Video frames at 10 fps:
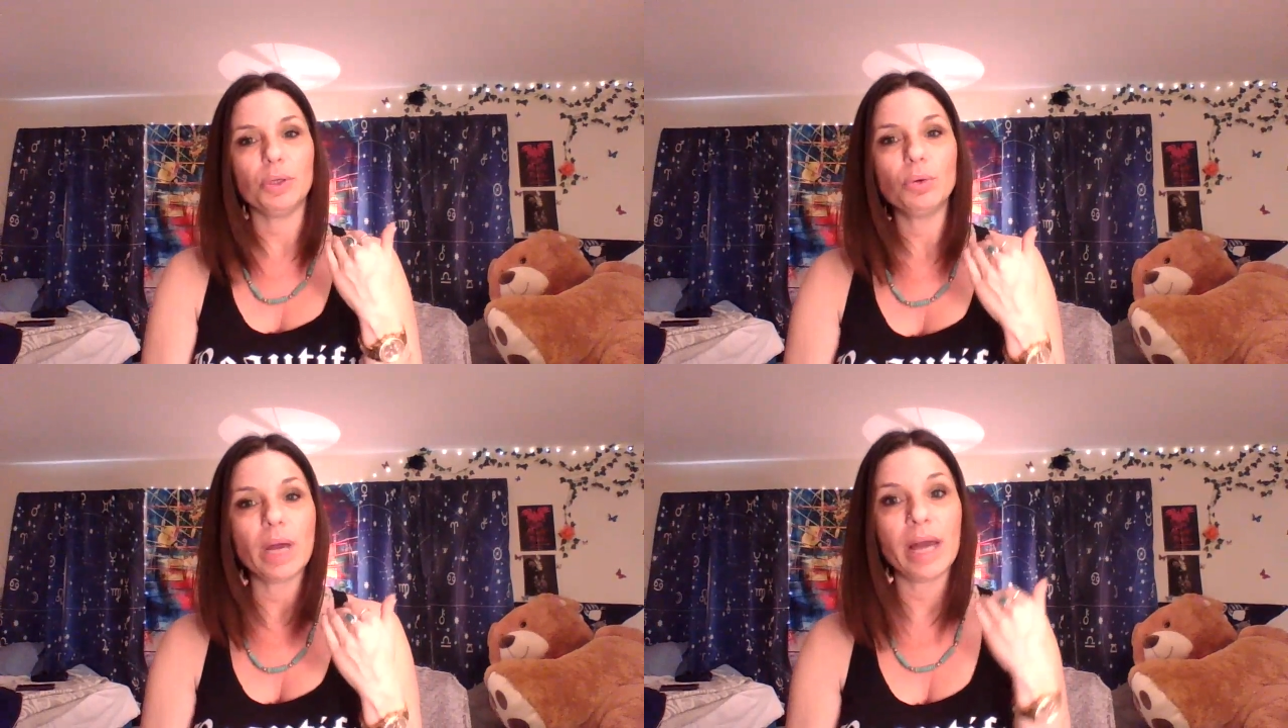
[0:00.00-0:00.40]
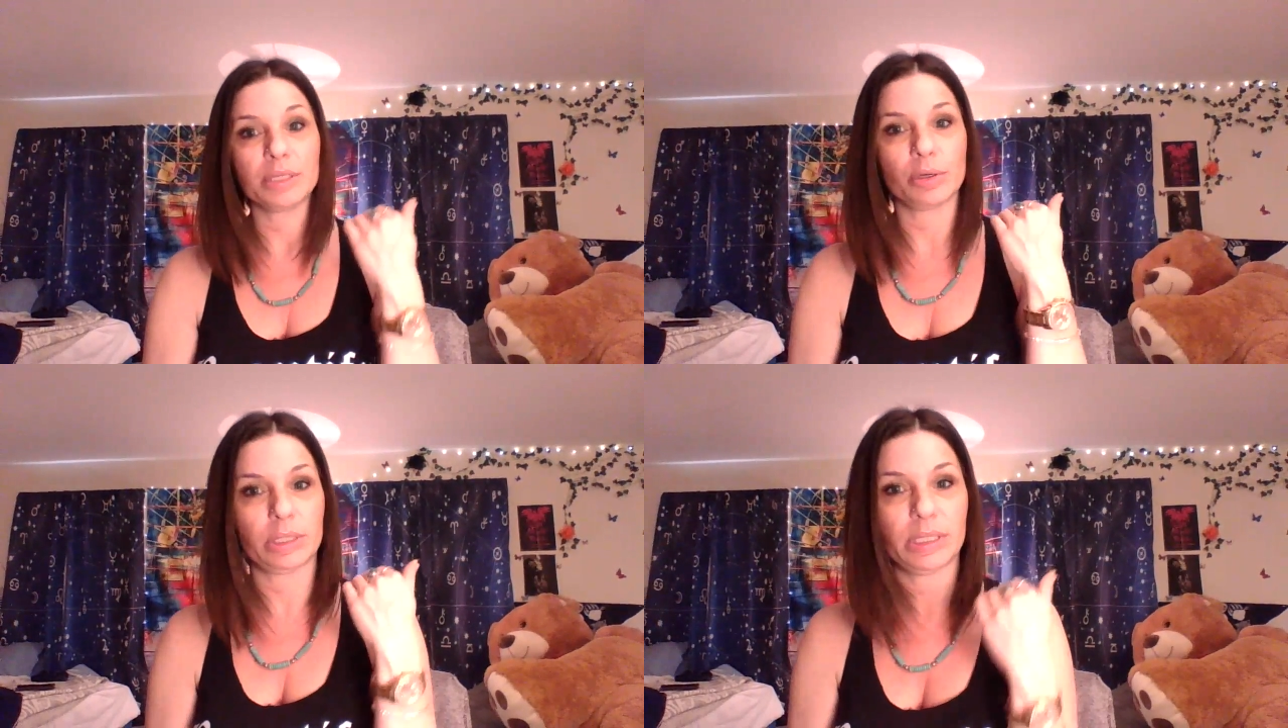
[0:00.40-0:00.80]
You
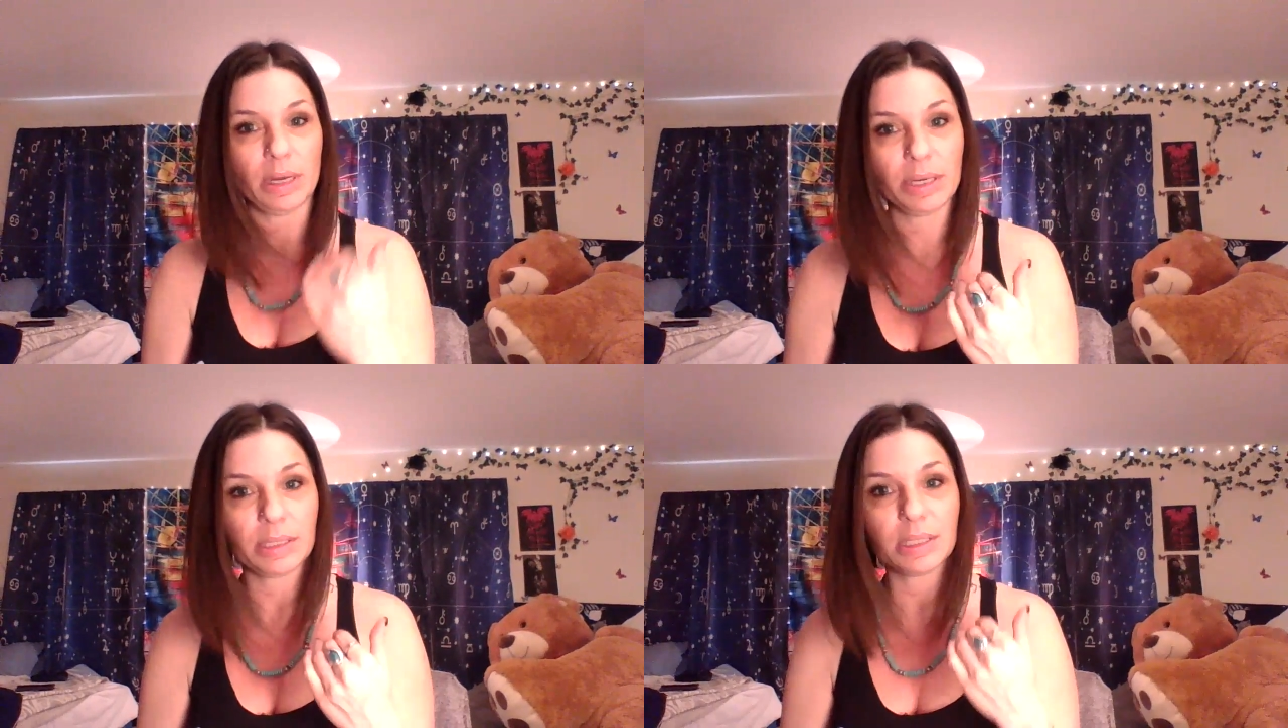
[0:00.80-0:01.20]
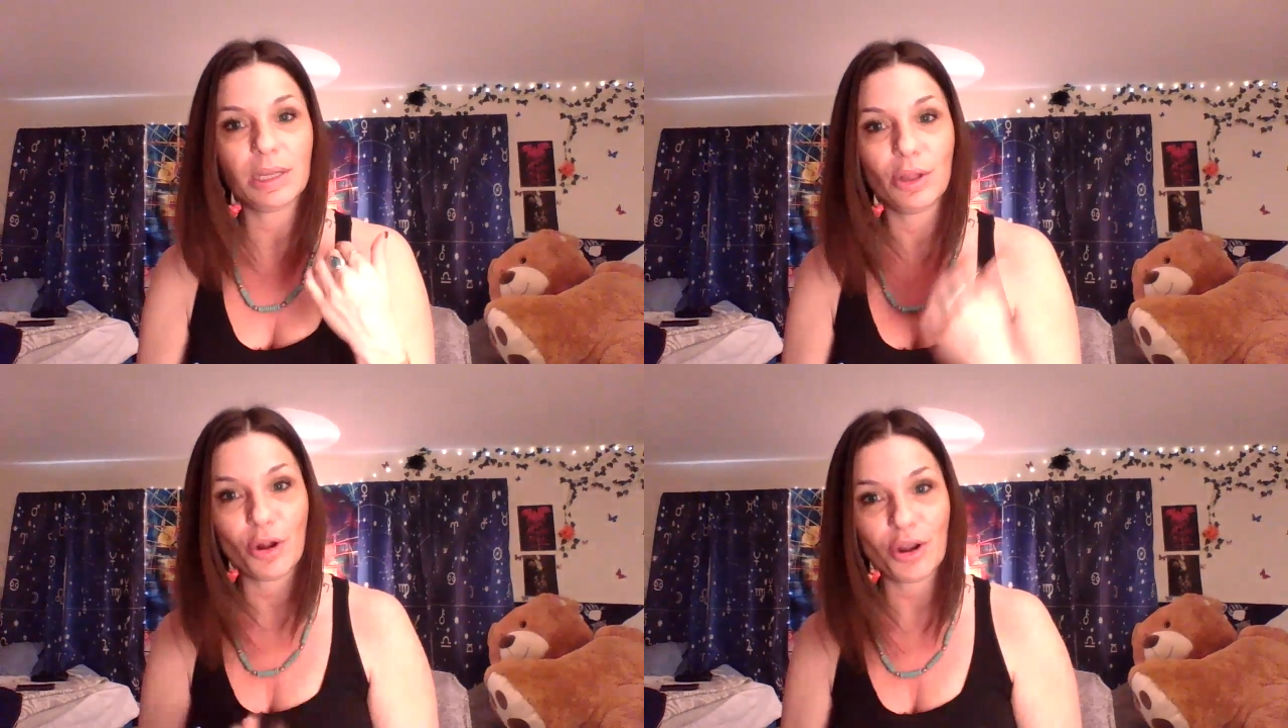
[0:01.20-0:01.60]
guys are
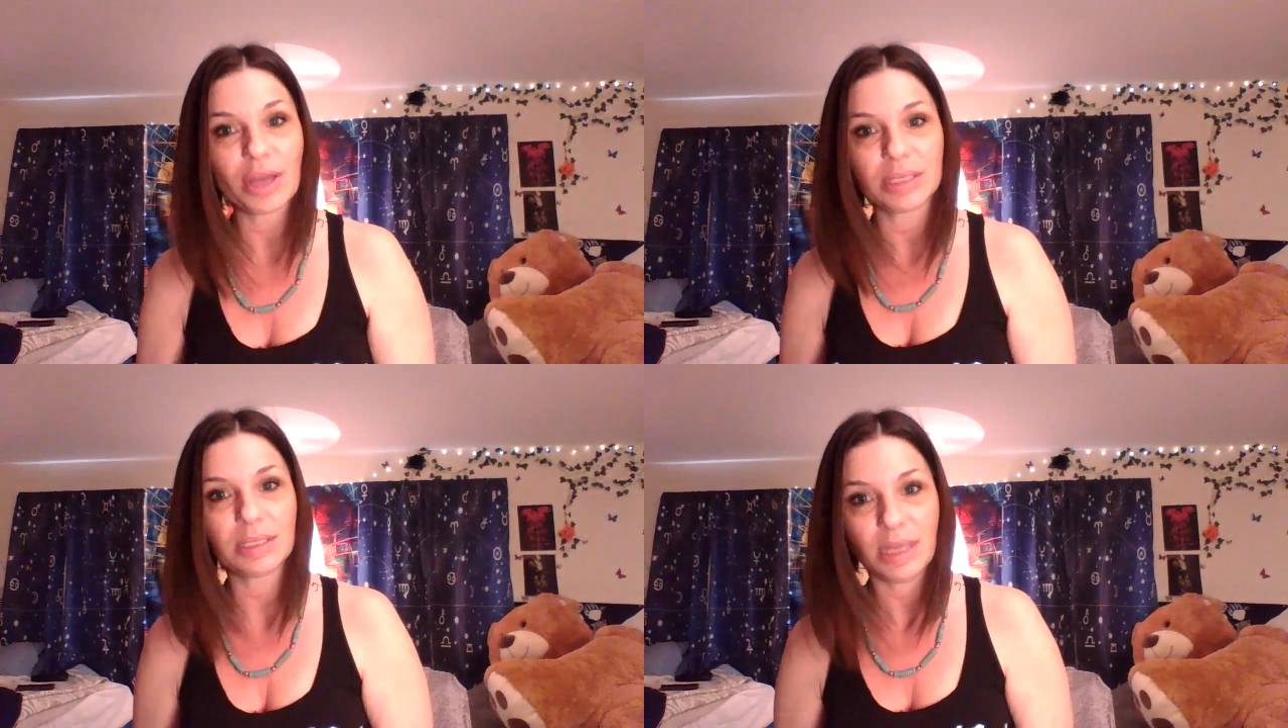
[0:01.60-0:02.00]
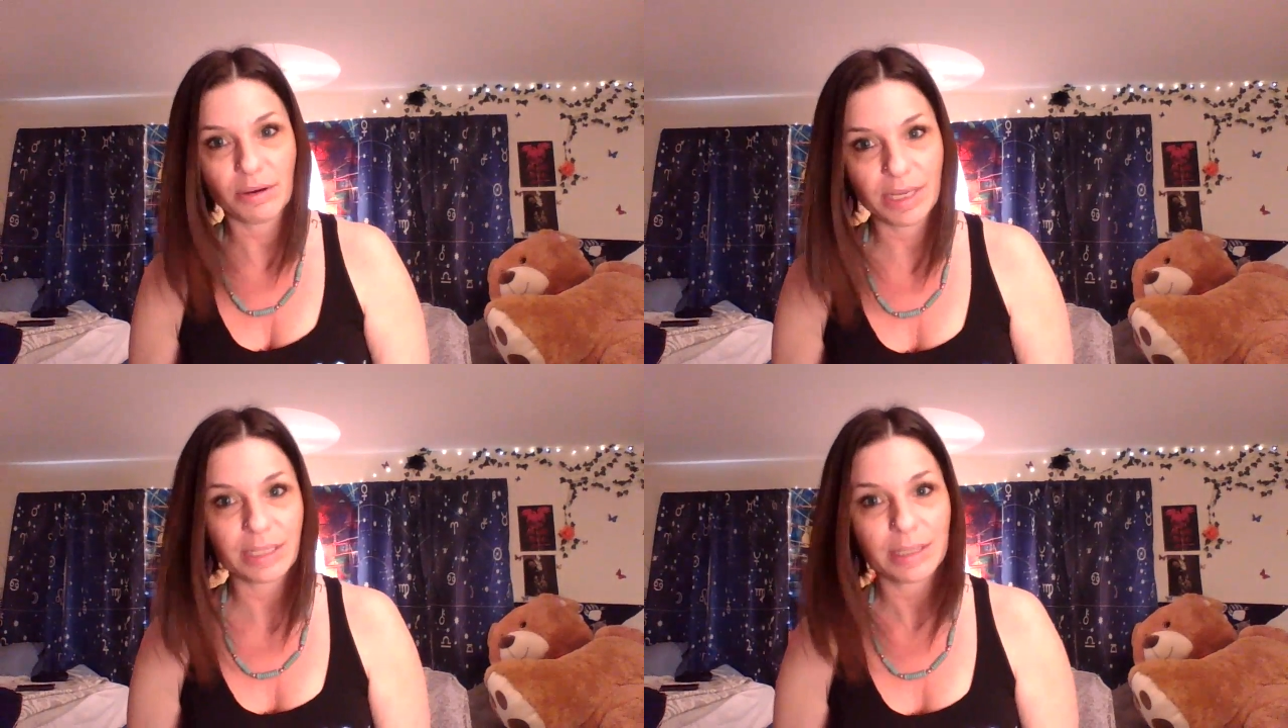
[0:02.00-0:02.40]
seriously learning a
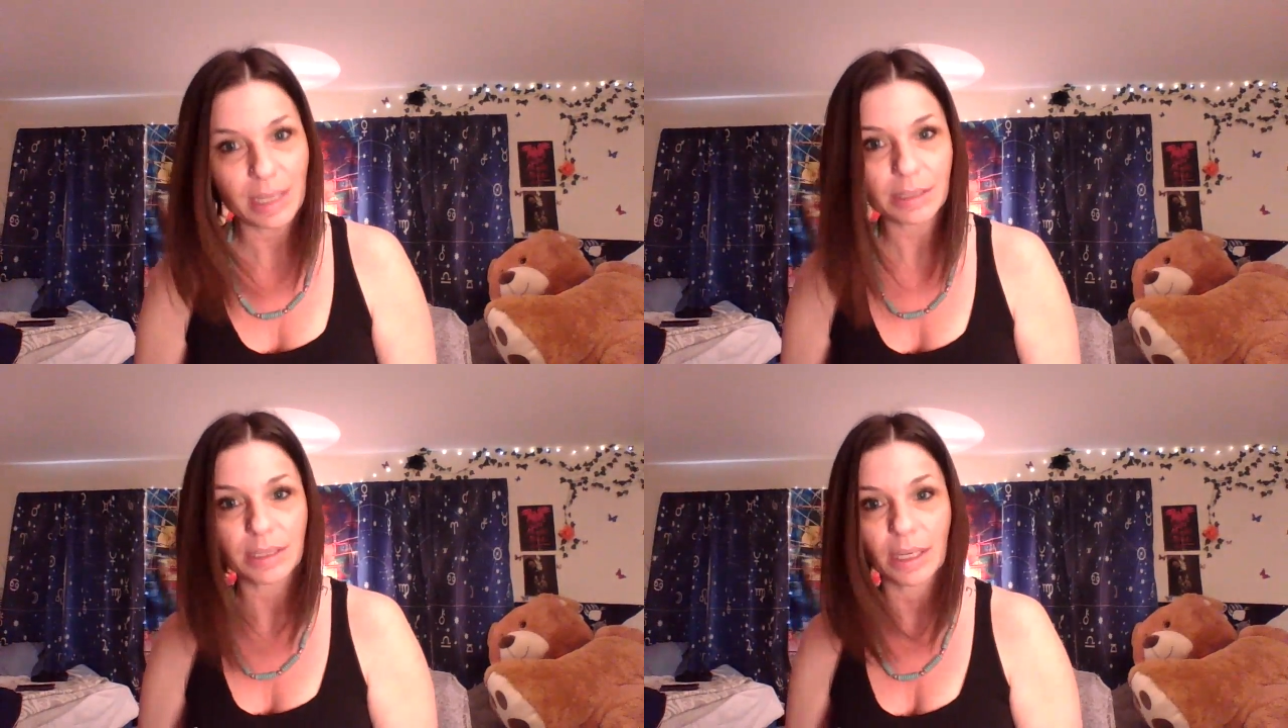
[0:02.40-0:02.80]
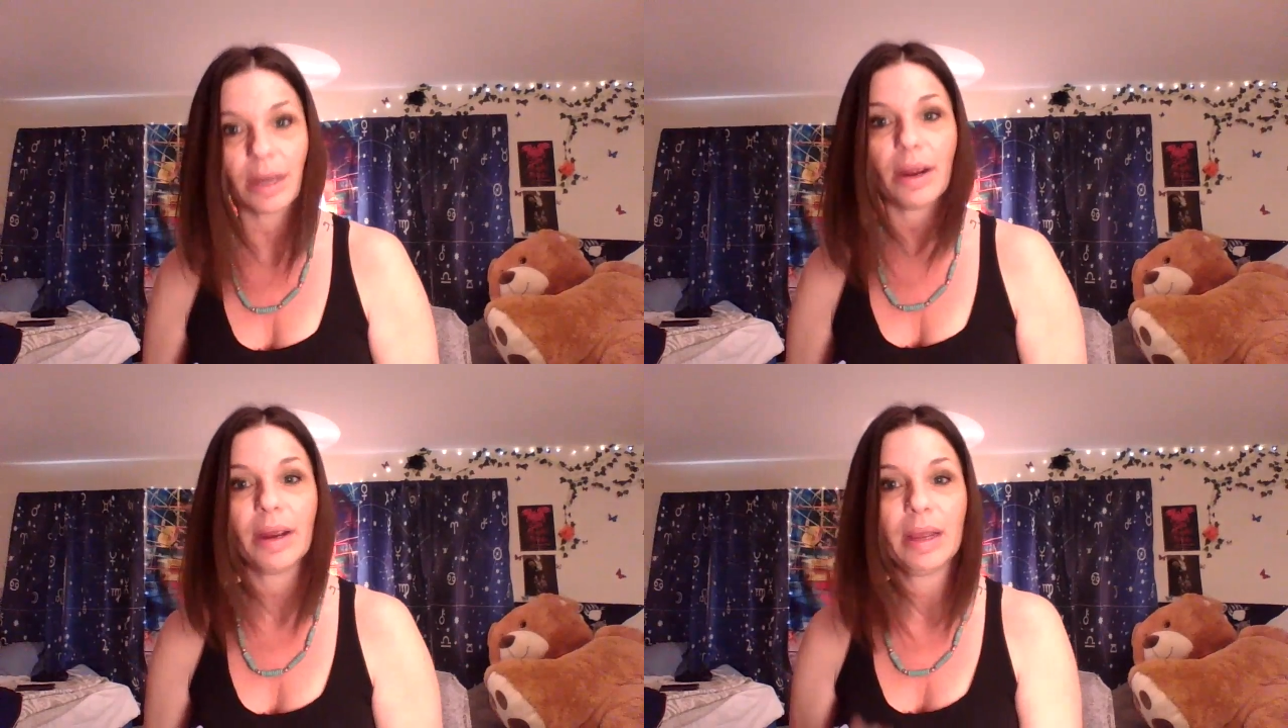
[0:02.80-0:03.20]
serious lesson
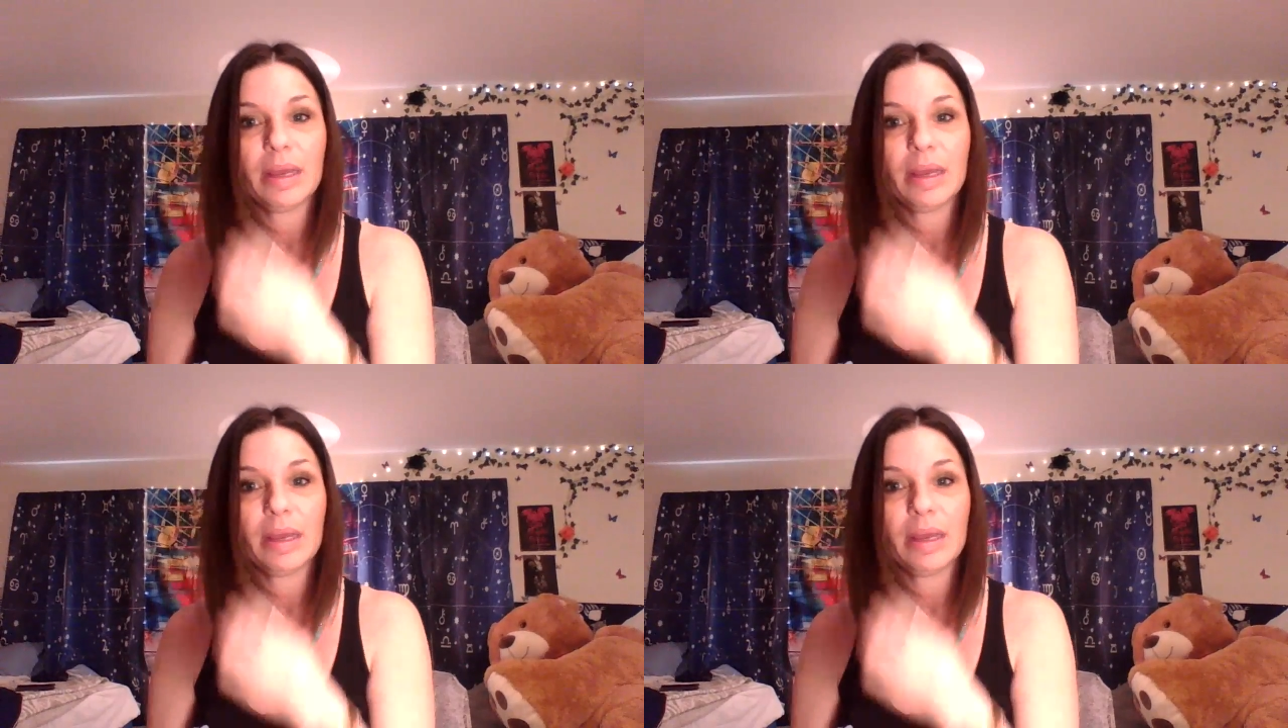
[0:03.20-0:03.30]
here.